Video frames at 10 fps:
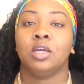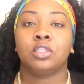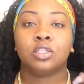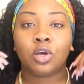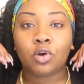
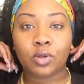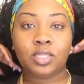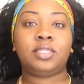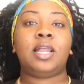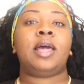So
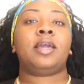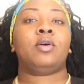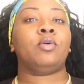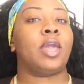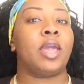it's like,
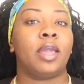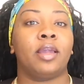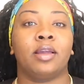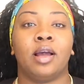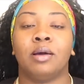
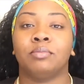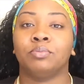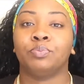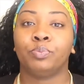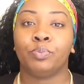okay, I'm
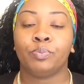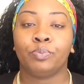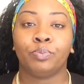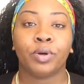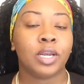
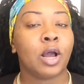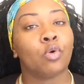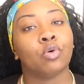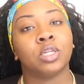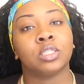putting out
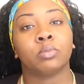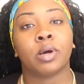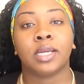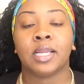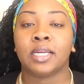all this
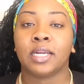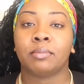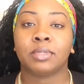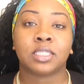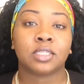money and then I'm
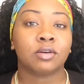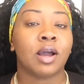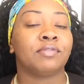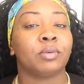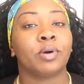gonna still
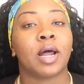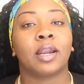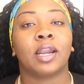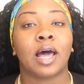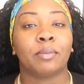have to put out
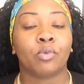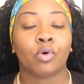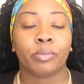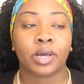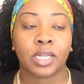a lot more
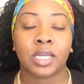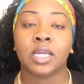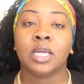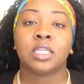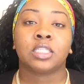money
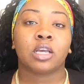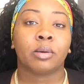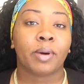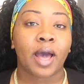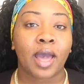to
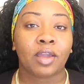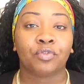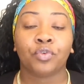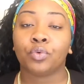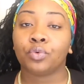buy
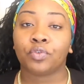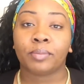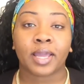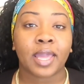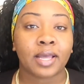food for
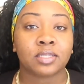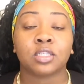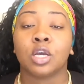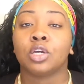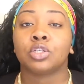my guests.
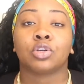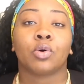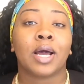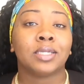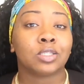So
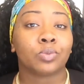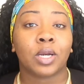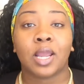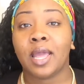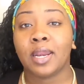I just went
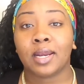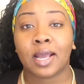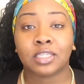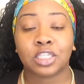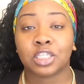ahead and
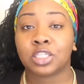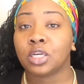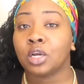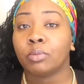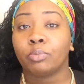I just
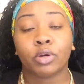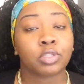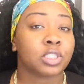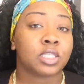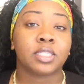
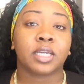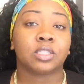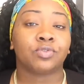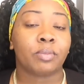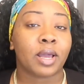purchased the
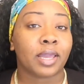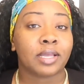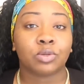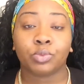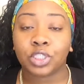tickets for my
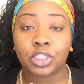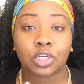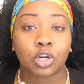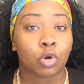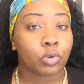guests, and we're just
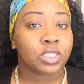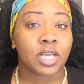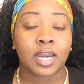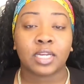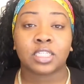gonna go
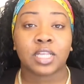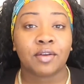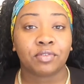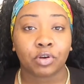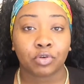inside and just
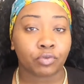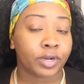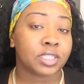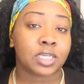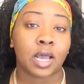have a
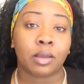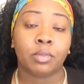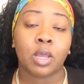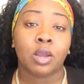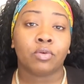great time
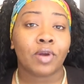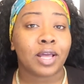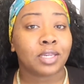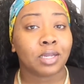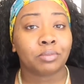
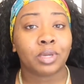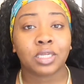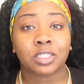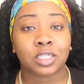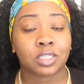rather than me
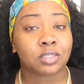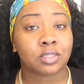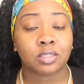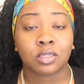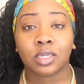
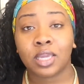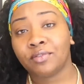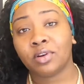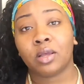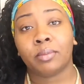just
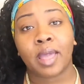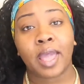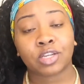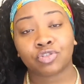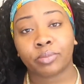giving them
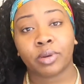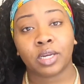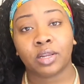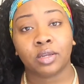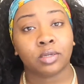extra
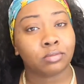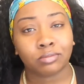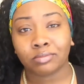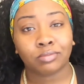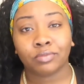money
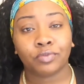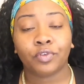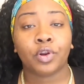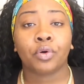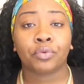for
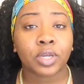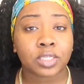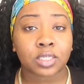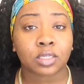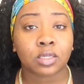no
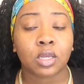reason.